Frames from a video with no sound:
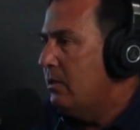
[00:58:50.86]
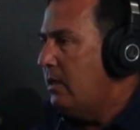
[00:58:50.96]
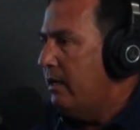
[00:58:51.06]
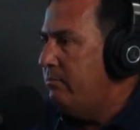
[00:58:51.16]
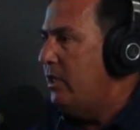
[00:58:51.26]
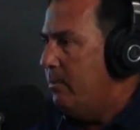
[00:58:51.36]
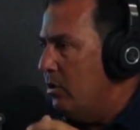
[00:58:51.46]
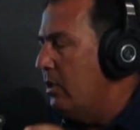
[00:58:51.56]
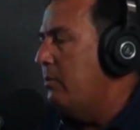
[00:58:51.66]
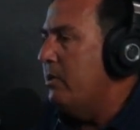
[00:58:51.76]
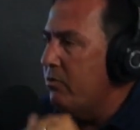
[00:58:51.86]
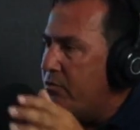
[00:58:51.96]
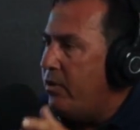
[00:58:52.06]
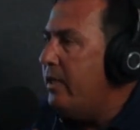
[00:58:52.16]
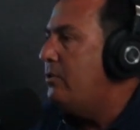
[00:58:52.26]
had nibbled a little bit with
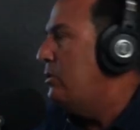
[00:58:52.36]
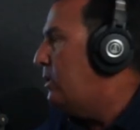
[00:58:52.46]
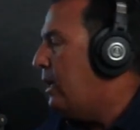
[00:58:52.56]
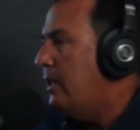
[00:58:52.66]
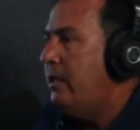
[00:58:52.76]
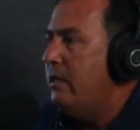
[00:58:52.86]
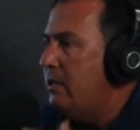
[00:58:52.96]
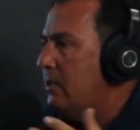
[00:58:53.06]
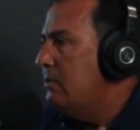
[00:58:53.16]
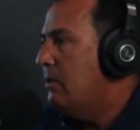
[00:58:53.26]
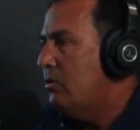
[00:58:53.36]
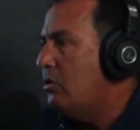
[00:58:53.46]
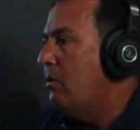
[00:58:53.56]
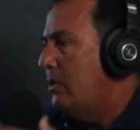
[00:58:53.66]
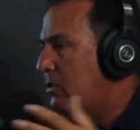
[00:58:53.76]
French, Italian, and I was
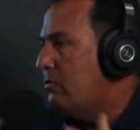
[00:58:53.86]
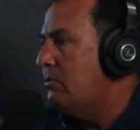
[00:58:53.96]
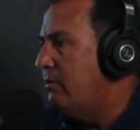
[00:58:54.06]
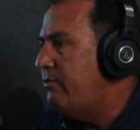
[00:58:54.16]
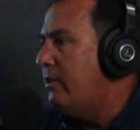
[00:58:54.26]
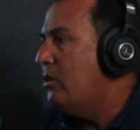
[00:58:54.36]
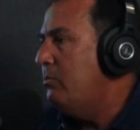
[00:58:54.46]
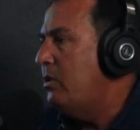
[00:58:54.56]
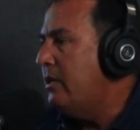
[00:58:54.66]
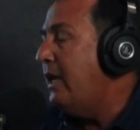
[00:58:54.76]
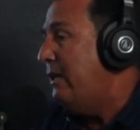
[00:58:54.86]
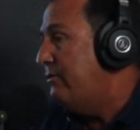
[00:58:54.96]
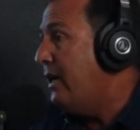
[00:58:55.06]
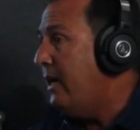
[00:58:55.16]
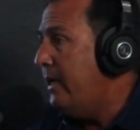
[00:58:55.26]
always a very
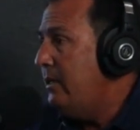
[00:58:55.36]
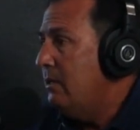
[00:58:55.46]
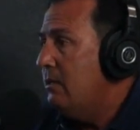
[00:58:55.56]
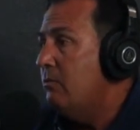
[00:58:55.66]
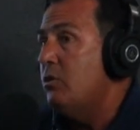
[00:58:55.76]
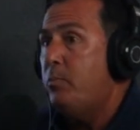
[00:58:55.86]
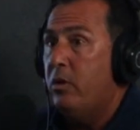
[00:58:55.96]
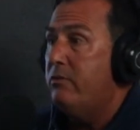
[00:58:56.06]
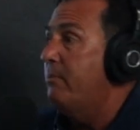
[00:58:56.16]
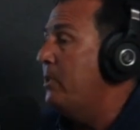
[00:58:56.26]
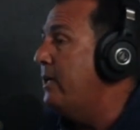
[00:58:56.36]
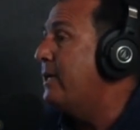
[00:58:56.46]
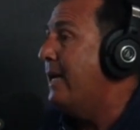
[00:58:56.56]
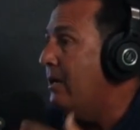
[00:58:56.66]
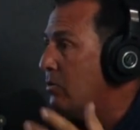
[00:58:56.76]
communicative guy. I was part of the player
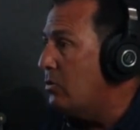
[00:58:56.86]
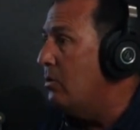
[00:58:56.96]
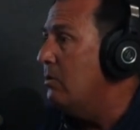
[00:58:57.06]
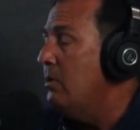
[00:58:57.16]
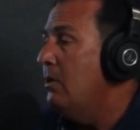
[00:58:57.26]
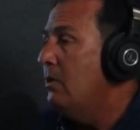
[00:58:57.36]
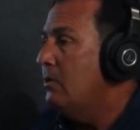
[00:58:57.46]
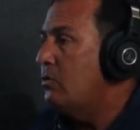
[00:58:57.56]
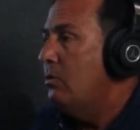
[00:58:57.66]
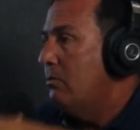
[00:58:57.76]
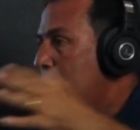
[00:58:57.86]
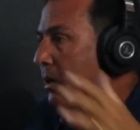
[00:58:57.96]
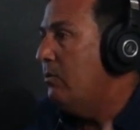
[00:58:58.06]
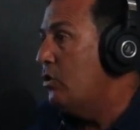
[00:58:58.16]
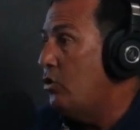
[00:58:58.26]
council, so
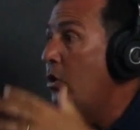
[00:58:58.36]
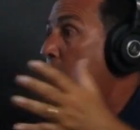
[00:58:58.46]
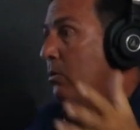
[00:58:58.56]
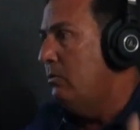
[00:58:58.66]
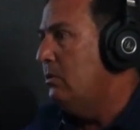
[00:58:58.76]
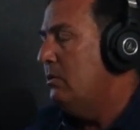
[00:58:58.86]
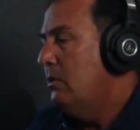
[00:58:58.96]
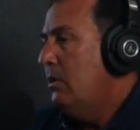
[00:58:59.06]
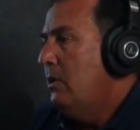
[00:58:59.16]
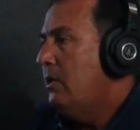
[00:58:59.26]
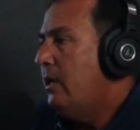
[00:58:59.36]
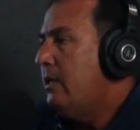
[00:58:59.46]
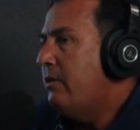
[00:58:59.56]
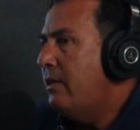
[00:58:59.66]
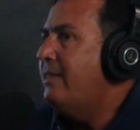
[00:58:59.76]
I was known.
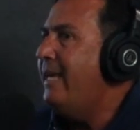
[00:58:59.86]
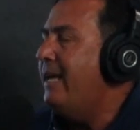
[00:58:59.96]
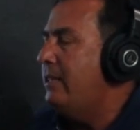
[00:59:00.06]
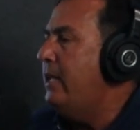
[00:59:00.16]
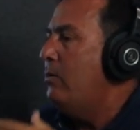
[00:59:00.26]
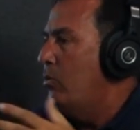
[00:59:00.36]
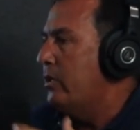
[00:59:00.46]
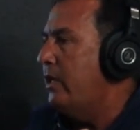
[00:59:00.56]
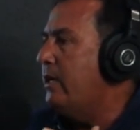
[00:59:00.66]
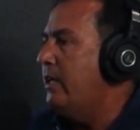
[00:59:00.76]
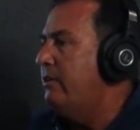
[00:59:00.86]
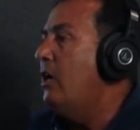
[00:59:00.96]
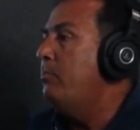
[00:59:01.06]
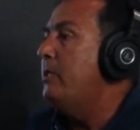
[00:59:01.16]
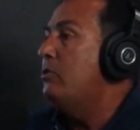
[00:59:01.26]
And I think that networking kind of
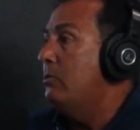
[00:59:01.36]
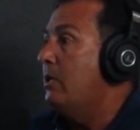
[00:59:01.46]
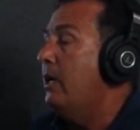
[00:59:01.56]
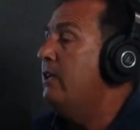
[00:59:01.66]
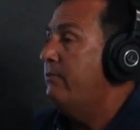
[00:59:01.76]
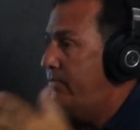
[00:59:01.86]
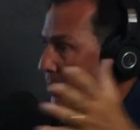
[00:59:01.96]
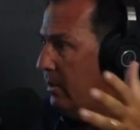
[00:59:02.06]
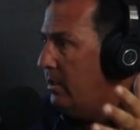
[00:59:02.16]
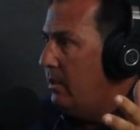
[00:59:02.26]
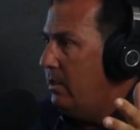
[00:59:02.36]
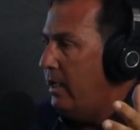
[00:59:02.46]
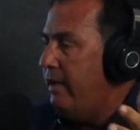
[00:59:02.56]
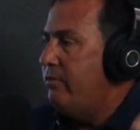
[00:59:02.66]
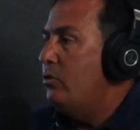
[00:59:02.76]
helped me to kind of
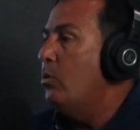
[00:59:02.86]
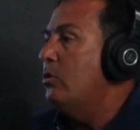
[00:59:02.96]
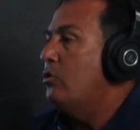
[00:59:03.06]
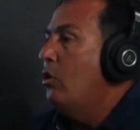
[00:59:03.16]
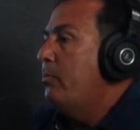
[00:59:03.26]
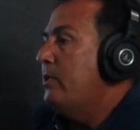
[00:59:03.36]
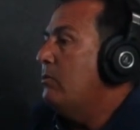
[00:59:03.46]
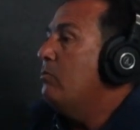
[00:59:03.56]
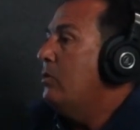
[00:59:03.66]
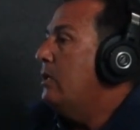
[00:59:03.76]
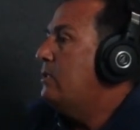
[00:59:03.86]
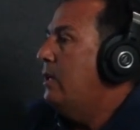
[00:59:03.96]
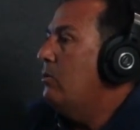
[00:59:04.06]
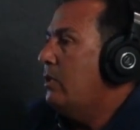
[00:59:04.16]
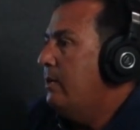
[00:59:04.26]
have the doors open. And when I
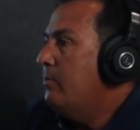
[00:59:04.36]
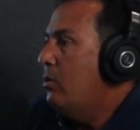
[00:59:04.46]
said, "Okay, I'm